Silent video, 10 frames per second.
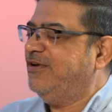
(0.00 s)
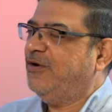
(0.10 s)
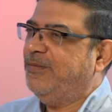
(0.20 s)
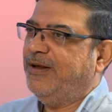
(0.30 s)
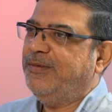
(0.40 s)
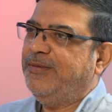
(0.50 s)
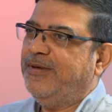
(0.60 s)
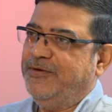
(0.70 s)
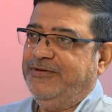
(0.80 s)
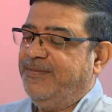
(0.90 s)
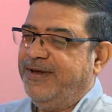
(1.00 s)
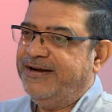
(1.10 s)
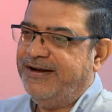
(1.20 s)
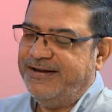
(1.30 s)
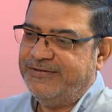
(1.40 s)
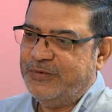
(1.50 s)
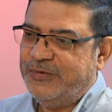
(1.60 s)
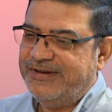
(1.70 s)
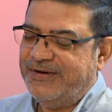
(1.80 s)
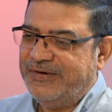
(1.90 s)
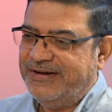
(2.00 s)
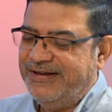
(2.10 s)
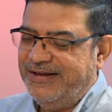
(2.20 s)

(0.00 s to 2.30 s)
sikhao, blah, blah, blah, because apparently our schools are not